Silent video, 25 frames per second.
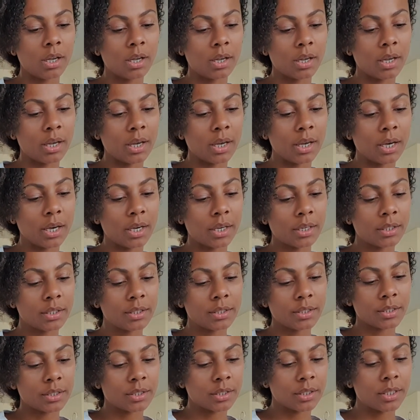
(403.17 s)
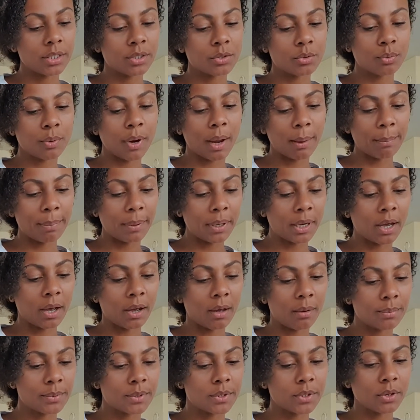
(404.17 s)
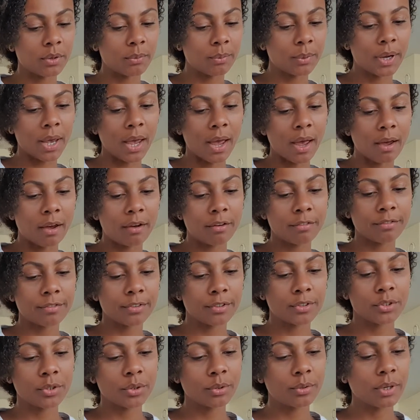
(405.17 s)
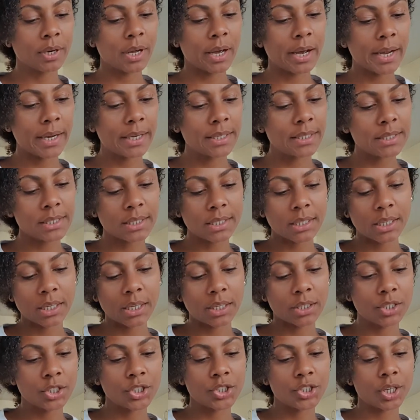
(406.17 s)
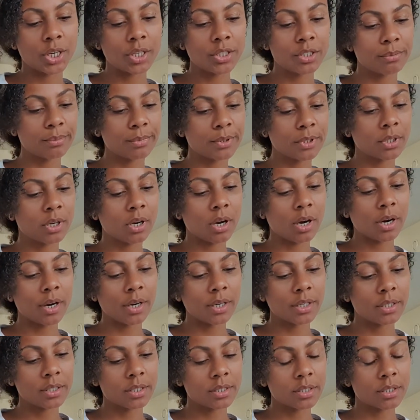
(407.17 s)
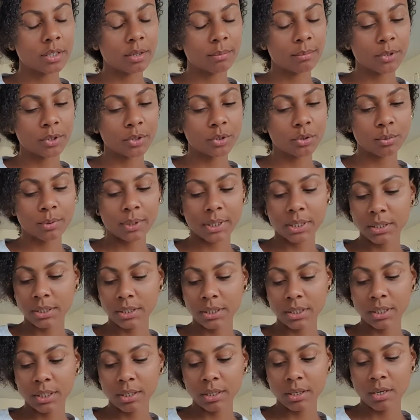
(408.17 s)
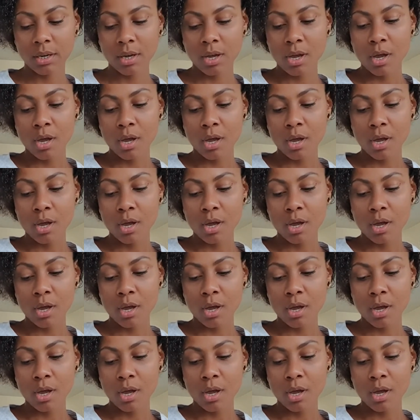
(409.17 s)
And it's wrapping up. So we have 2 nines, and then the Judgment card is number 20.